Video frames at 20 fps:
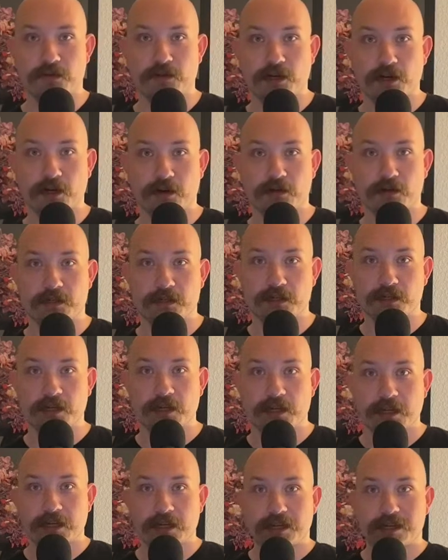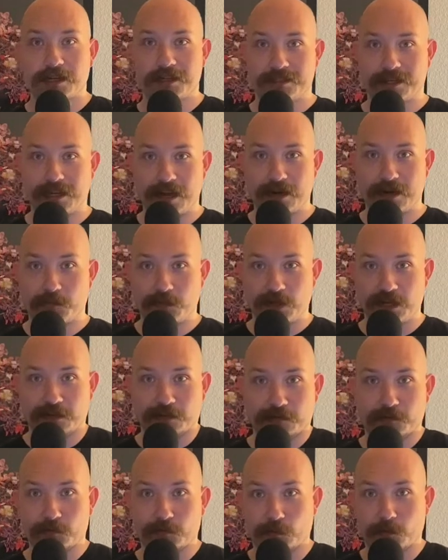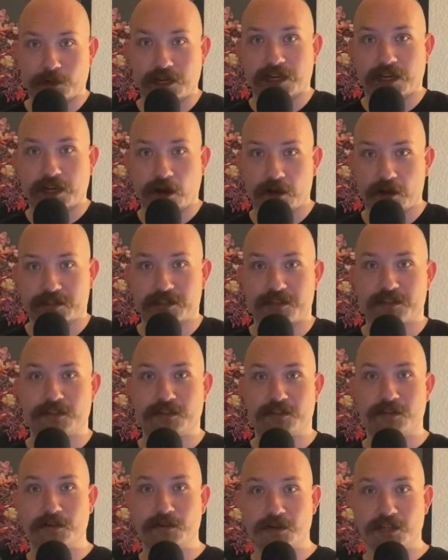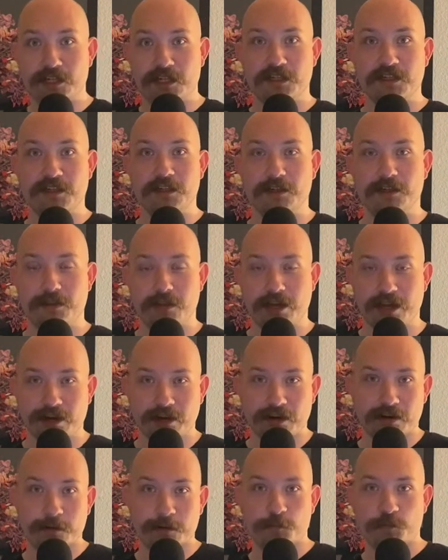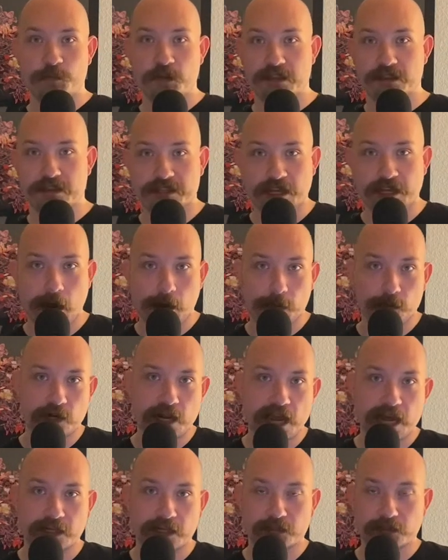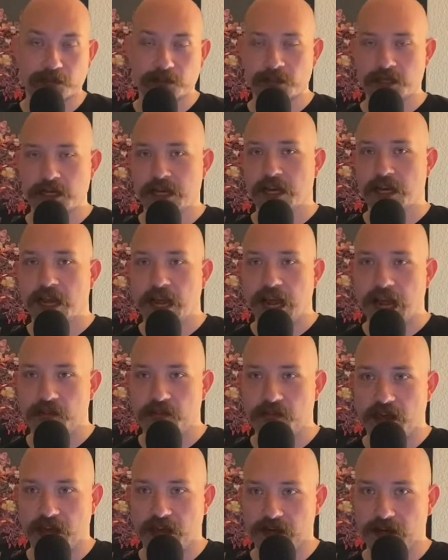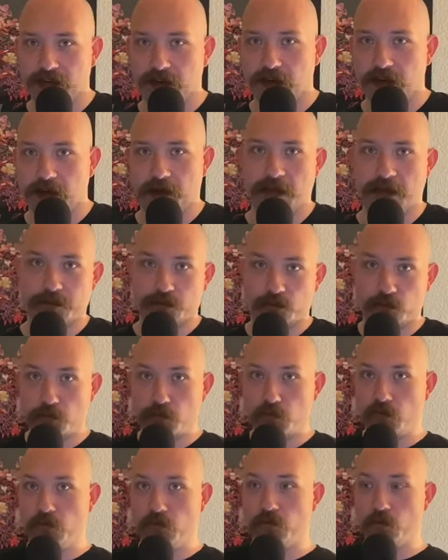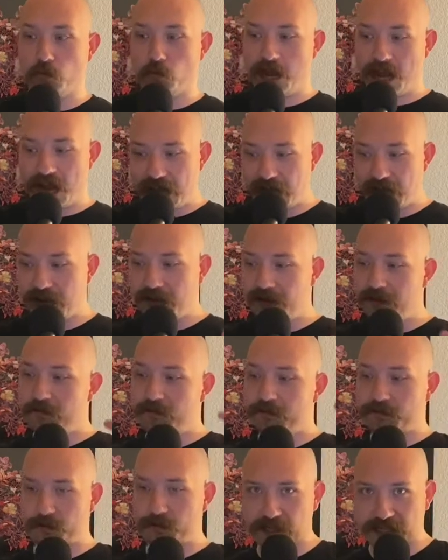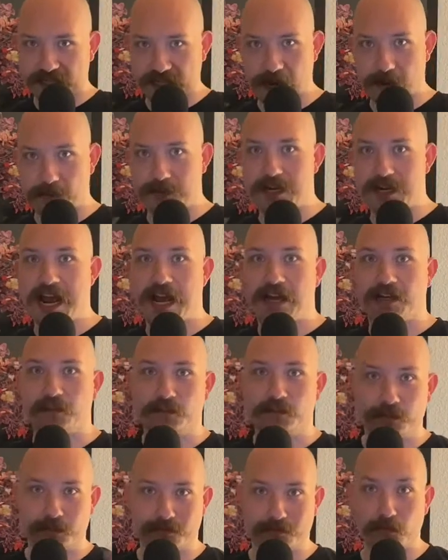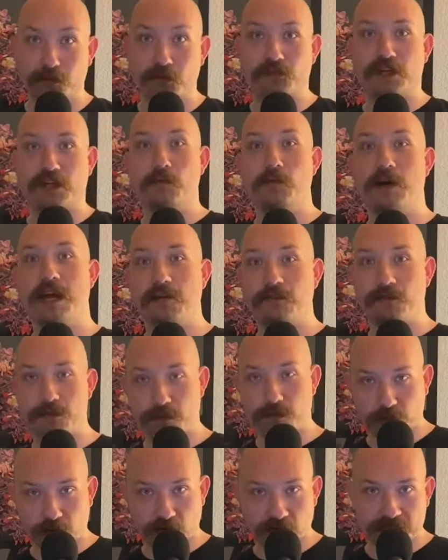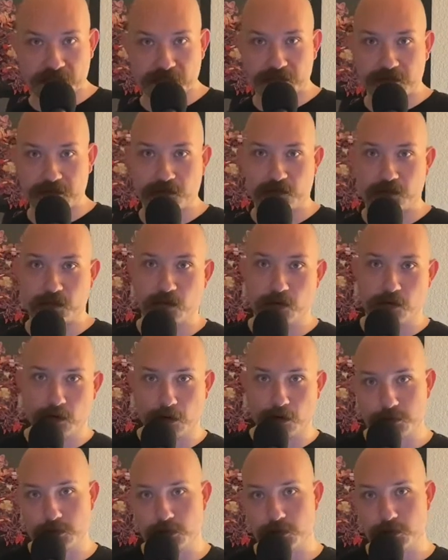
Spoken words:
garden is kind of being reconstituted there in the tabernacle. And then as you move away from the tabernacle, you're moving away from the presence of the Lord. You're